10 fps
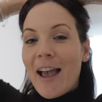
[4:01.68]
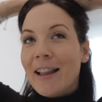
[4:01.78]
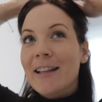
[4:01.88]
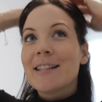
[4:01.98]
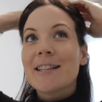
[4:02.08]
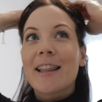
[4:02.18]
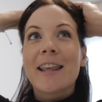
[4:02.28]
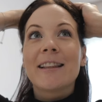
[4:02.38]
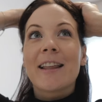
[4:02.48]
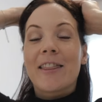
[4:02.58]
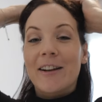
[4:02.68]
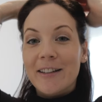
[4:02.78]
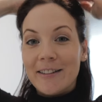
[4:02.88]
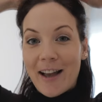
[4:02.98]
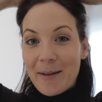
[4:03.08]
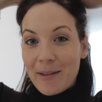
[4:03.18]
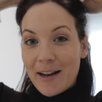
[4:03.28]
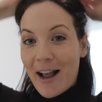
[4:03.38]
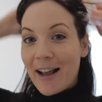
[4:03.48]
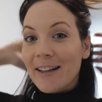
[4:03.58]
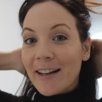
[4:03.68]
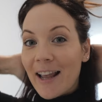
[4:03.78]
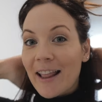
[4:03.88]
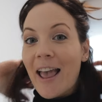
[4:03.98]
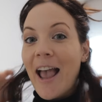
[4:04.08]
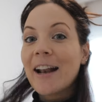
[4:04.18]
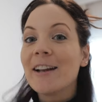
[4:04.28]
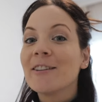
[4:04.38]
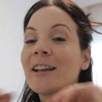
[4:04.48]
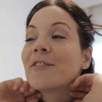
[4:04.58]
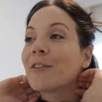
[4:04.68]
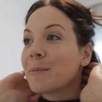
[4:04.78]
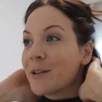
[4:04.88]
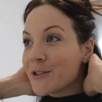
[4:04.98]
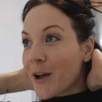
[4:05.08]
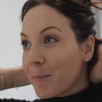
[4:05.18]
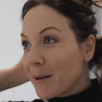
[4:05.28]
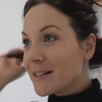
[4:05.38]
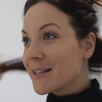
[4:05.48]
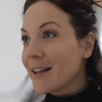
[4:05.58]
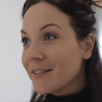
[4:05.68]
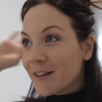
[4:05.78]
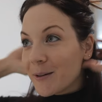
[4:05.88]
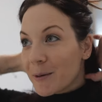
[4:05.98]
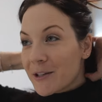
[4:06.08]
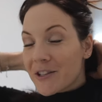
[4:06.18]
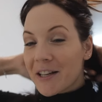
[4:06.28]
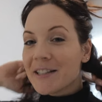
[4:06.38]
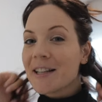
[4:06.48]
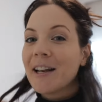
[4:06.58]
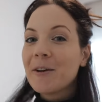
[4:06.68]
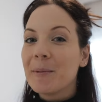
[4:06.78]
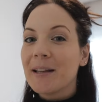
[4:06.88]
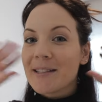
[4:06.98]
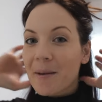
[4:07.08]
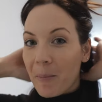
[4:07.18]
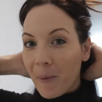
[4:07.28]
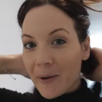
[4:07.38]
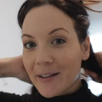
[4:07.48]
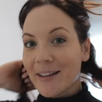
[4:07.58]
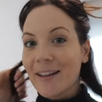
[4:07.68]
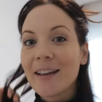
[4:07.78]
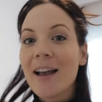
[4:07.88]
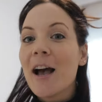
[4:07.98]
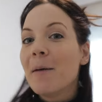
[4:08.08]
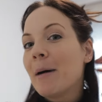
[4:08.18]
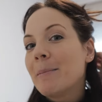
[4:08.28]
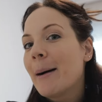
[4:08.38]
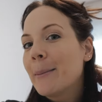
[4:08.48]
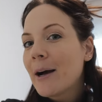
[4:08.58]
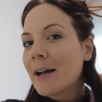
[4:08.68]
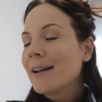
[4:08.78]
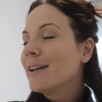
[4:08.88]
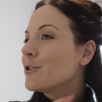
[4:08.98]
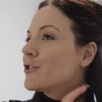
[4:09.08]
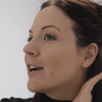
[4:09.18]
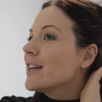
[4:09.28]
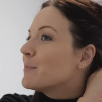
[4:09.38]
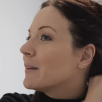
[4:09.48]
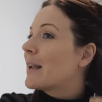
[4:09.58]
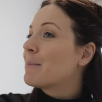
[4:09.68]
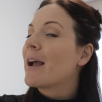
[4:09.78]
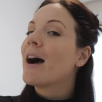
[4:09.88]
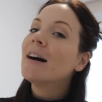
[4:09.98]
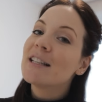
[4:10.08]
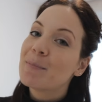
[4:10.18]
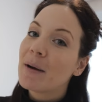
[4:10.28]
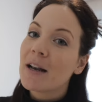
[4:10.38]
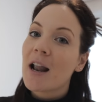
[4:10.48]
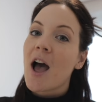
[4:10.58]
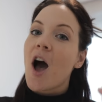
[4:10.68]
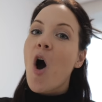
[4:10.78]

and this is I think the third time that I didn't get anything from the shopping center which it's a little bit disappointing my mom got a little dress but then my husband